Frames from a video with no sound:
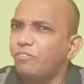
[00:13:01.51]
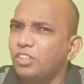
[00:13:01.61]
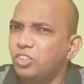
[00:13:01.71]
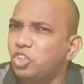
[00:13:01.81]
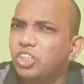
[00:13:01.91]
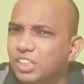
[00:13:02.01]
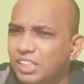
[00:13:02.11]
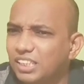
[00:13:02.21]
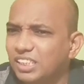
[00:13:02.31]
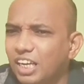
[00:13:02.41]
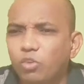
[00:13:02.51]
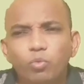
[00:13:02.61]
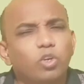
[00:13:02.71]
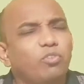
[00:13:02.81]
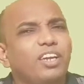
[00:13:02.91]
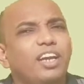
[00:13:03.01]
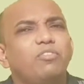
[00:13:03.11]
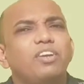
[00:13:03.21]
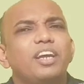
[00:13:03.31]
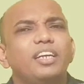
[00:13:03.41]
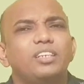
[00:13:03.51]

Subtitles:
After changing the sign, what we get?